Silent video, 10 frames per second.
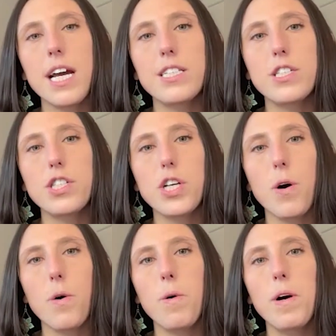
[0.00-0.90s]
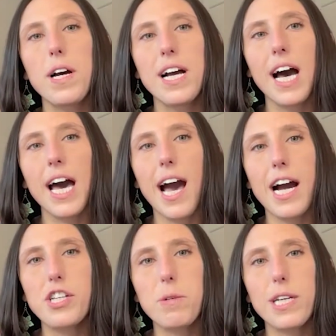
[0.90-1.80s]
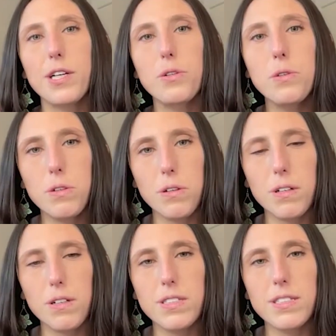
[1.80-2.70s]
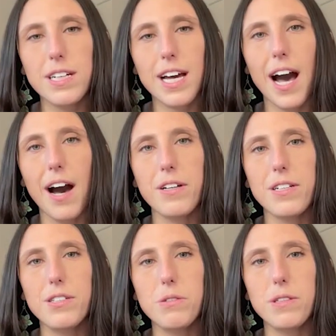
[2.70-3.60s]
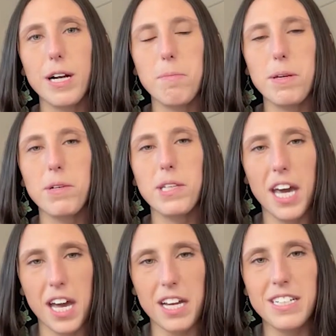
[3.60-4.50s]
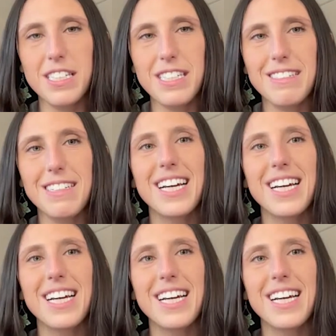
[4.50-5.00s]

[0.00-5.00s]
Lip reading: And so I actually Googled how to do therapy with kids,